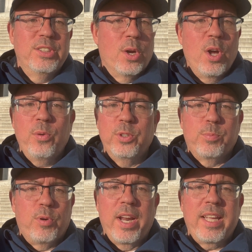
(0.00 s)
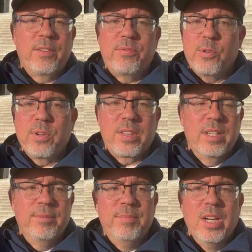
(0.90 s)
Dawn was breaking forth
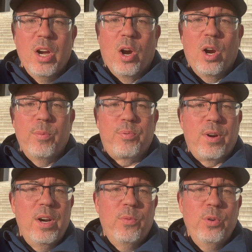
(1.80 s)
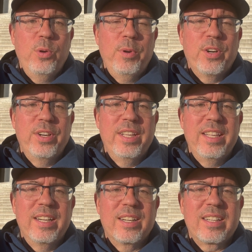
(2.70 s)
in our prayer room area
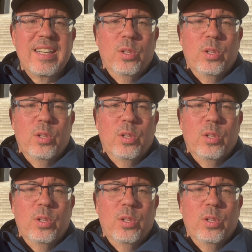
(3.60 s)
there,